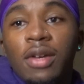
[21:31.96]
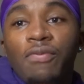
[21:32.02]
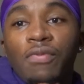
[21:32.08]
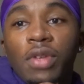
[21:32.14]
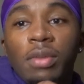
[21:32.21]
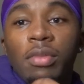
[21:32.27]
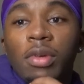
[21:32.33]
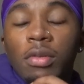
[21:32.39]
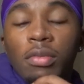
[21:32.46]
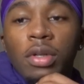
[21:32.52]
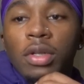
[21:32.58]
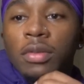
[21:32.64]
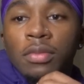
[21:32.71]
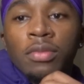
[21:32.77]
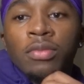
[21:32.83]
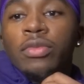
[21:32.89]
a female, but
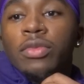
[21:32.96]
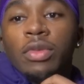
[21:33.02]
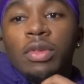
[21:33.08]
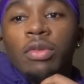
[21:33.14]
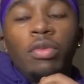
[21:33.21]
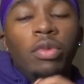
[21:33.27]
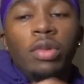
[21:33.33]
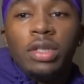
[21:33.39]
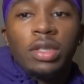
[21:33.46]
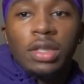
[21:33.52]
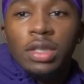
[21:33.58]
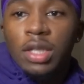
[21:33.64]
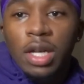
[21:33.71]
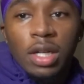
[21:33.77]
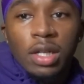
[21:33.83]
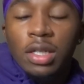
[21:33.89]
that's
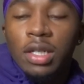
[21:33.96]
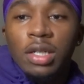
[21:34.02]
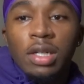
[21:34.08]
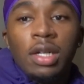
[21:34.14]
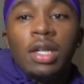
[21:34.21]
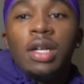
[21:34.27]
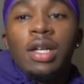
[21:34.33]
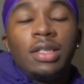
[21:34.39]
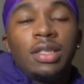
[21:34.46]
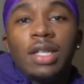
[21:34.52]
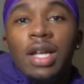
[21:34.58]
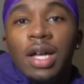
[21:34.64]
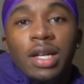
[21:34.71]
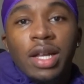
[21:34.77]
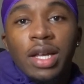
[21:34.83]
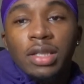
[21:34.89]
not, it's
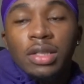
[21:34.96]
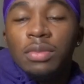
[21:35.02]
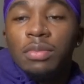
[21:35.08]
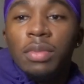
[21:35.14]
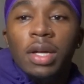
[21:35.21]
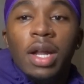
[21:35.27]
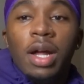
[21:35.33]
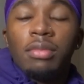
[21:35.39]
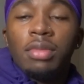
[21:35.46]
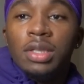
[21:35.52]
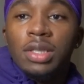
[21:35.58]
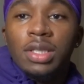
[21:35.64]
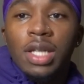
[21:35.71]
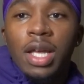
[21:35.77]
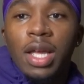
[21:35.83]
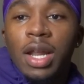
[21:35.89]
not nice. But I'm
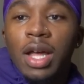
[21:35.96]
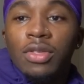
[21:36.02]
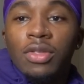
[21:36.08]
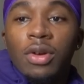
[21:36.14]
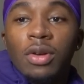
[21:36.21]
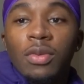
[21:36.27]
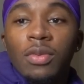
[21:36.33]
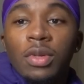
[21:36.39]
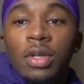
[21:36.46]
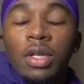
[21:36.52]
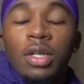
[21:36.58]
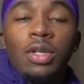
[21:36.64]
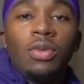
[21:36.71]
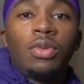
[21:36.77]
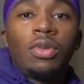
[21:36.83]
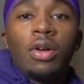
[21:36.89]
just saying, I thought it,
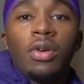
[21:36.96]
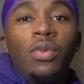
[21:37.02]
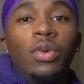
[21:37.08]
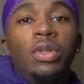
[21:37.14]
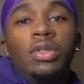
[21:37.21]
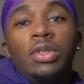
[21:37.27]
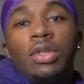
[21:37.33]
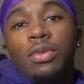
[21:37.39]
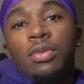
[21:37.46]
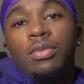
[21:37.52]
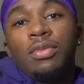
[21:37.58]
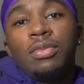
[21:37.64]
you thought it was too.